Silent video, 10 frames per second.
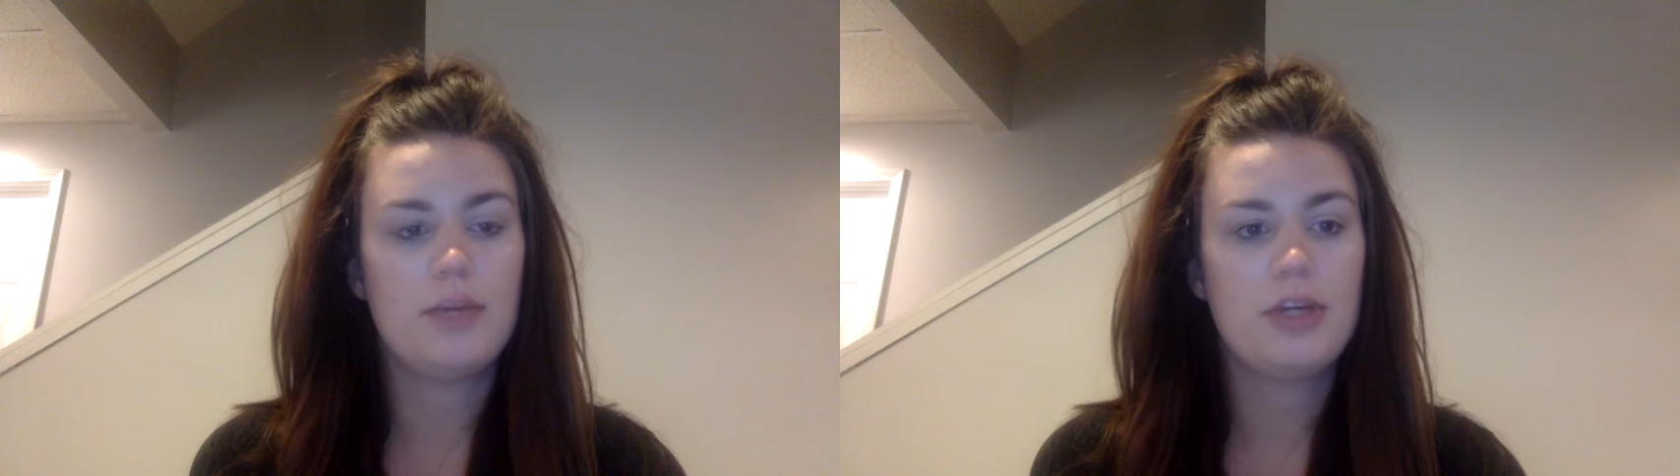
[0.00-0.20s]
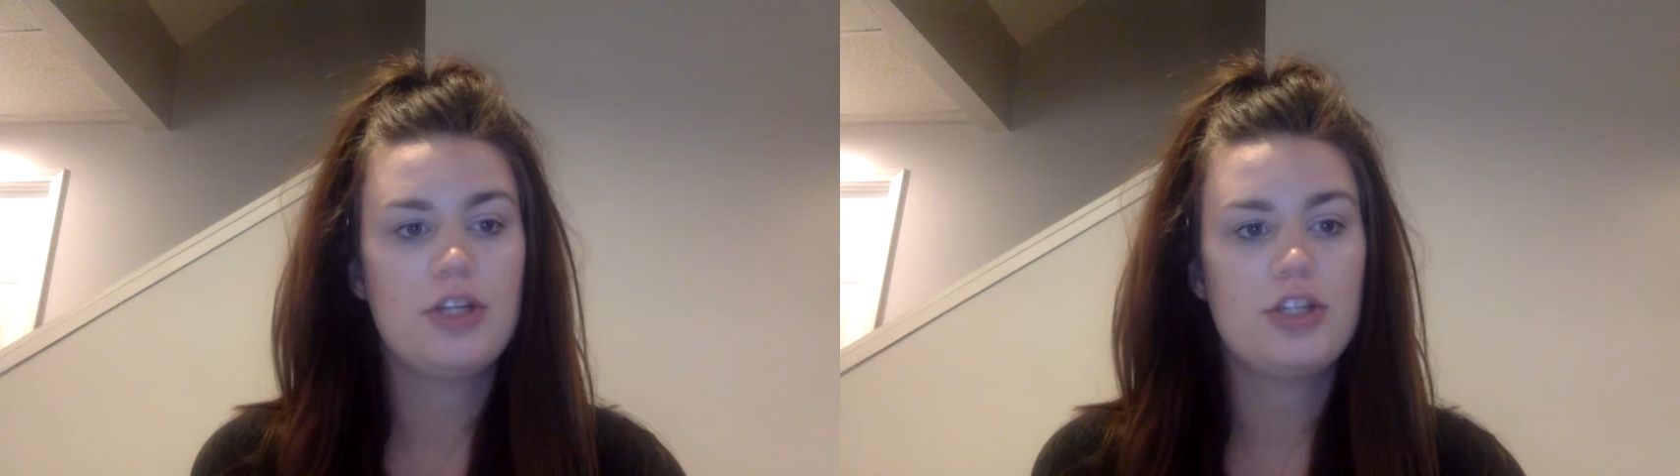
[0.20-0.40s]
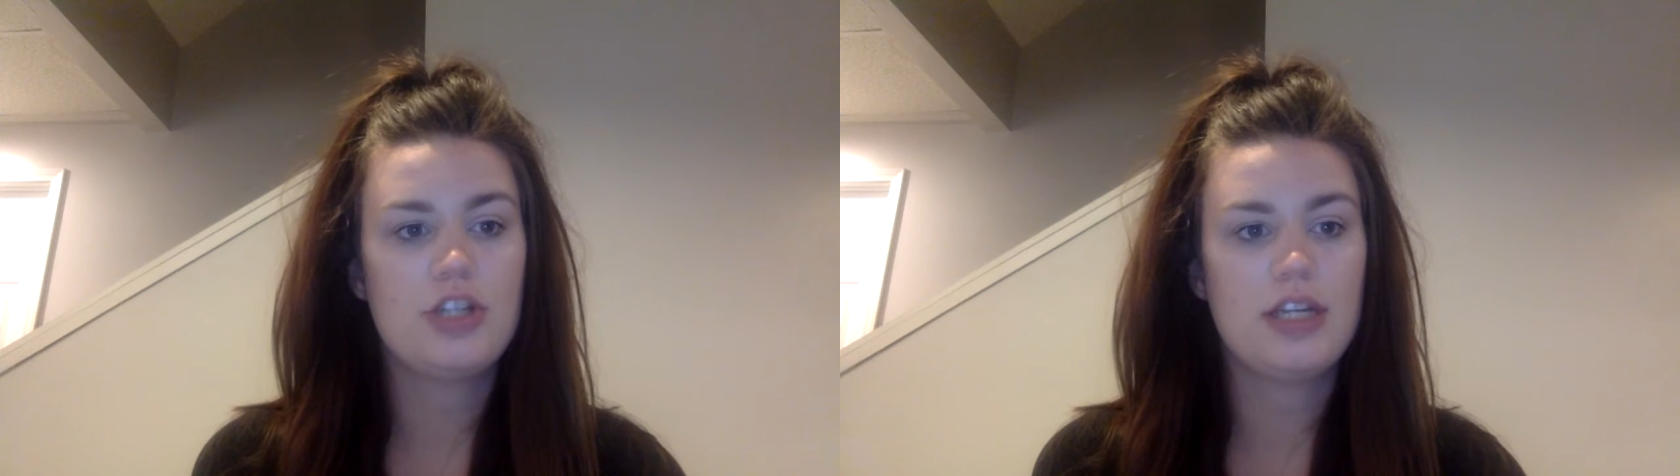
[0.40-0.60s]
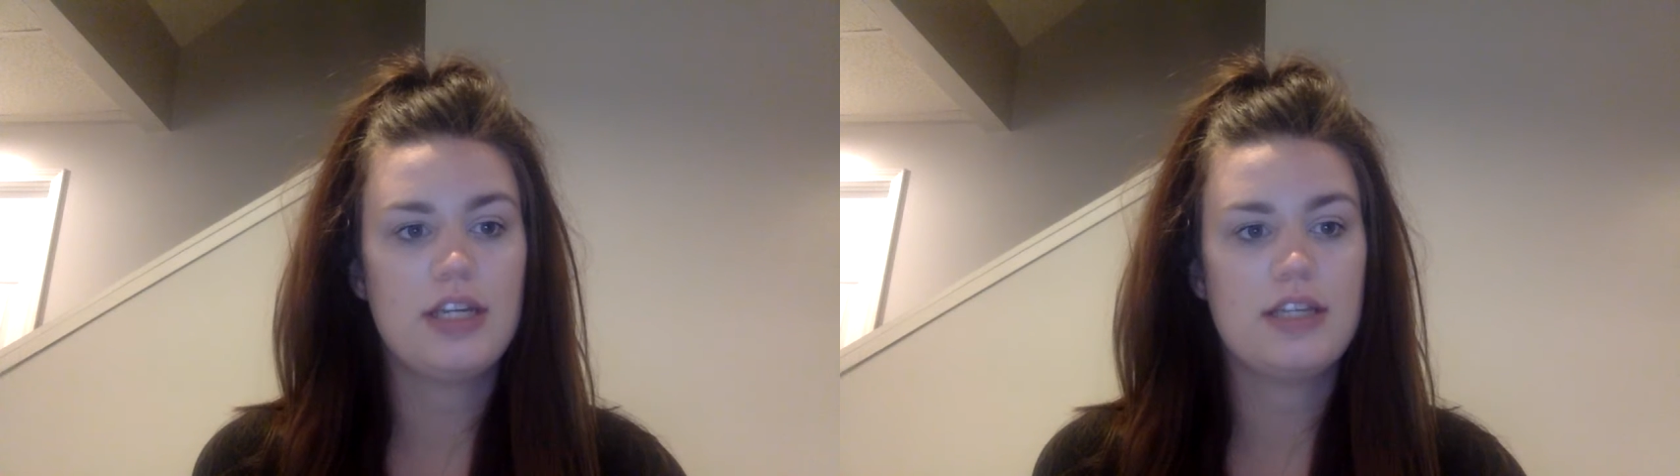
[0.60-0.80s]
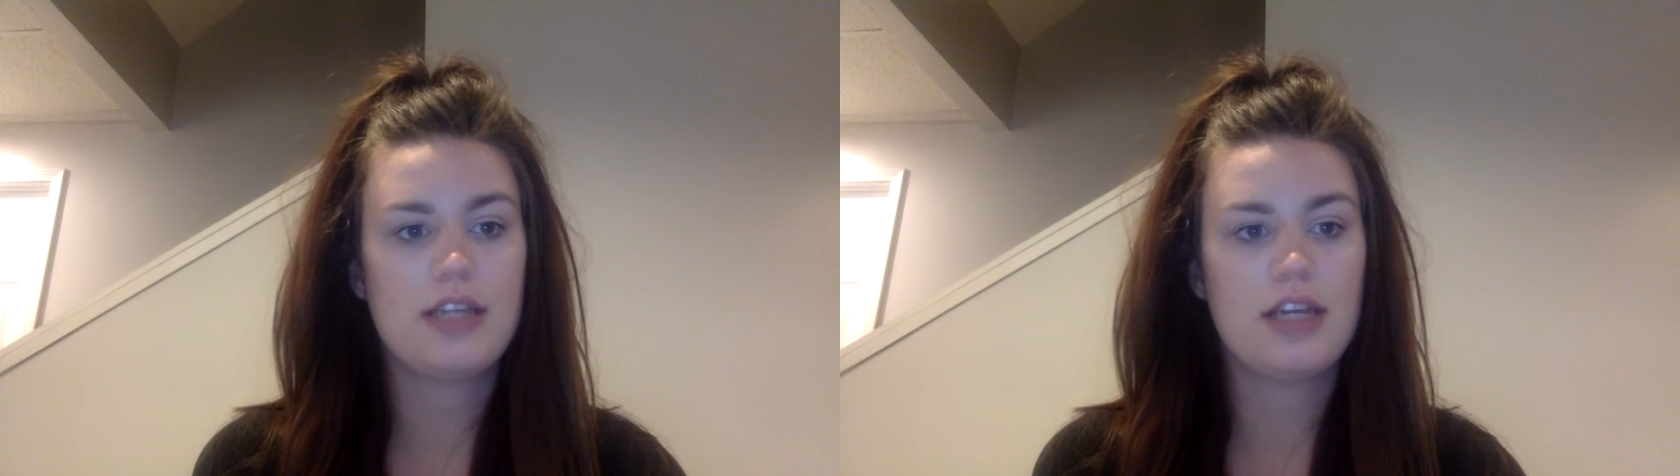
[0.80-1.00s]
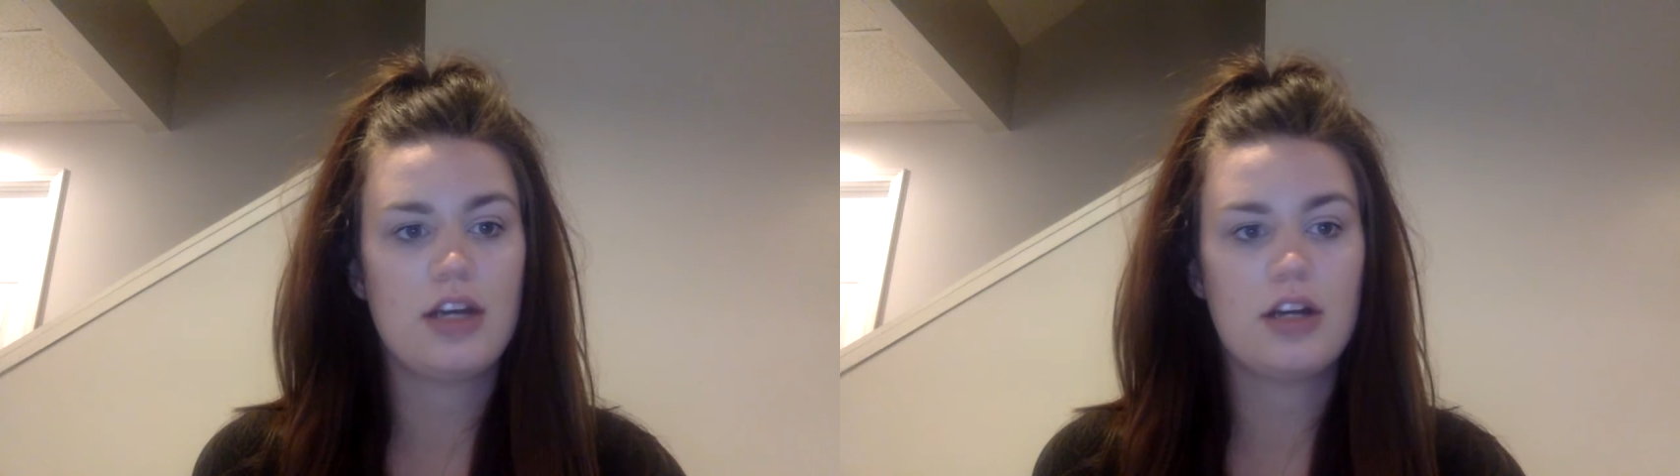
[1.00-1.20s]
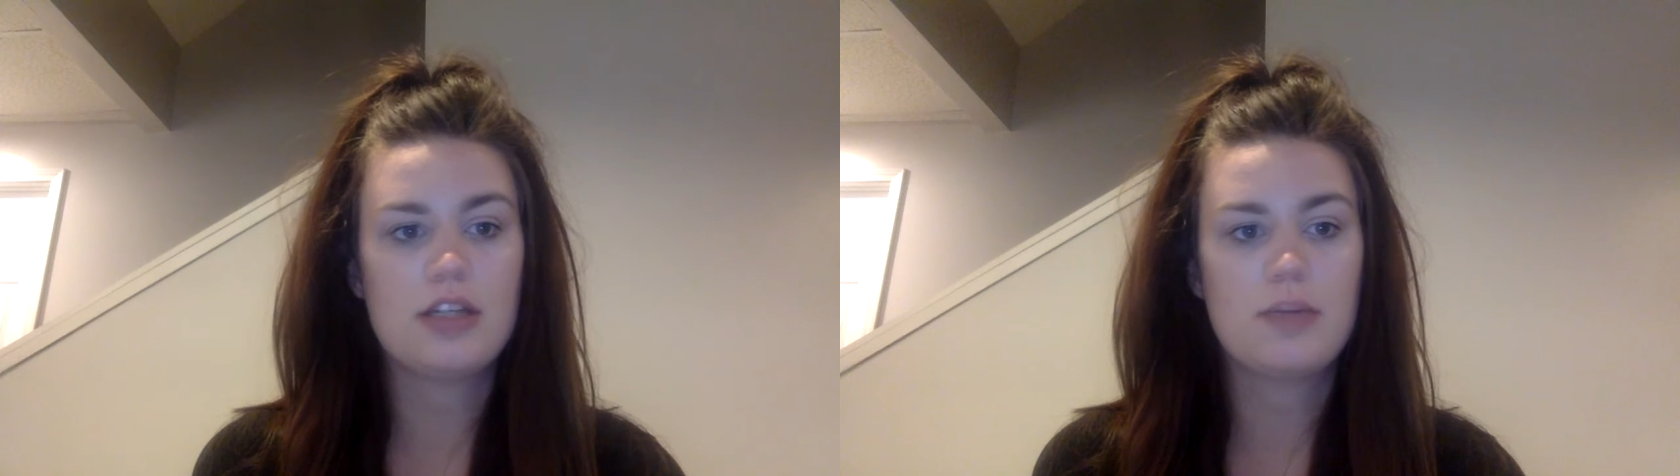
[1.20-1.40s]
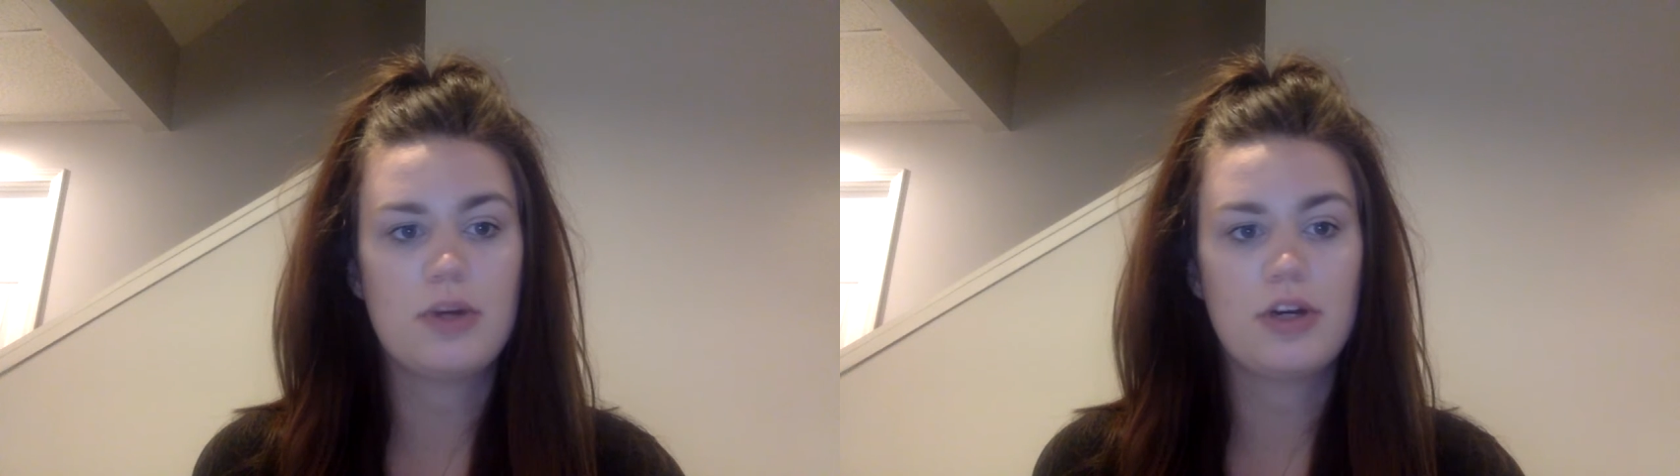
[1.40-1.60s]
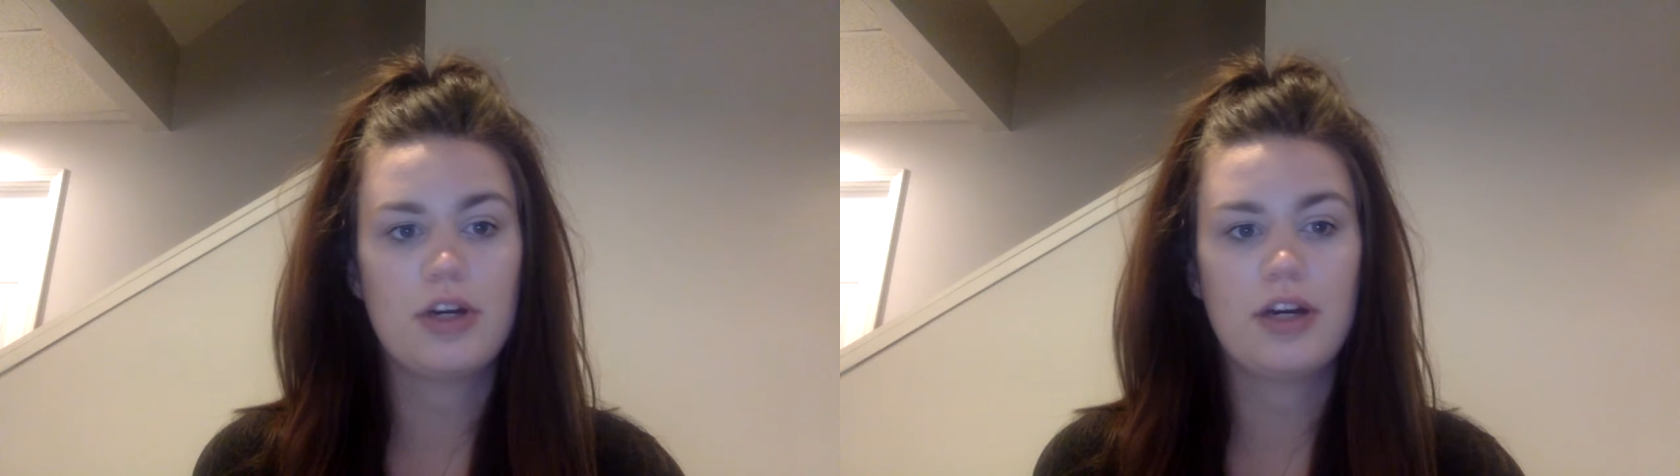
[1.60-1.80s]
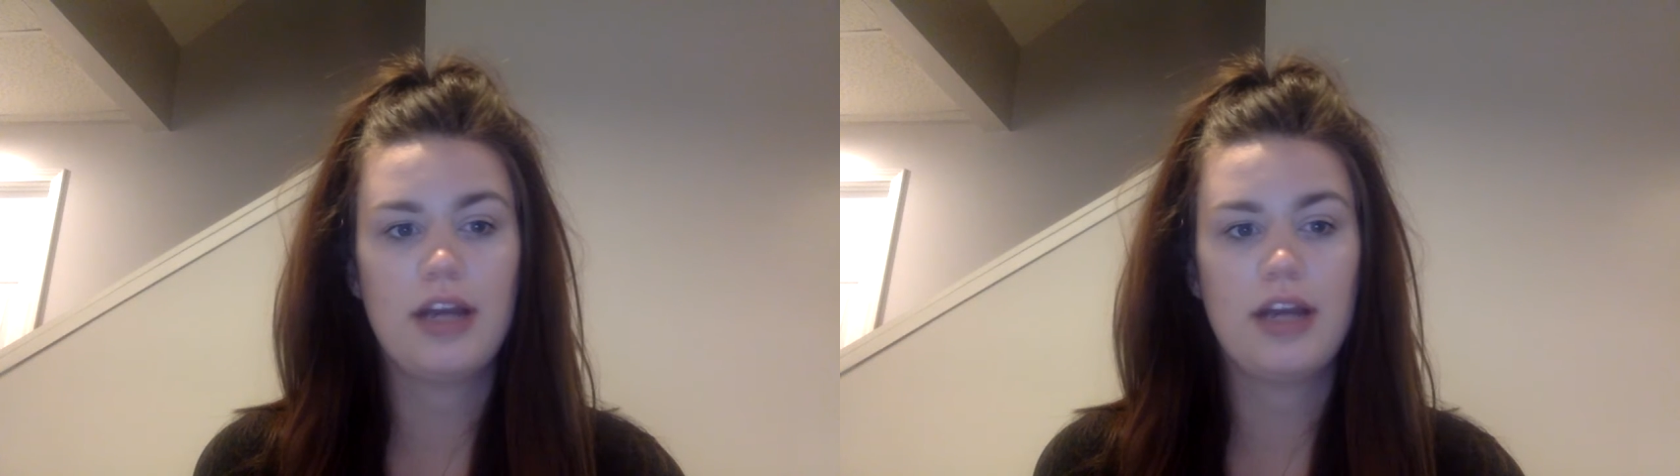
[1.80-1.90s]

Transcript: She is a non-smoker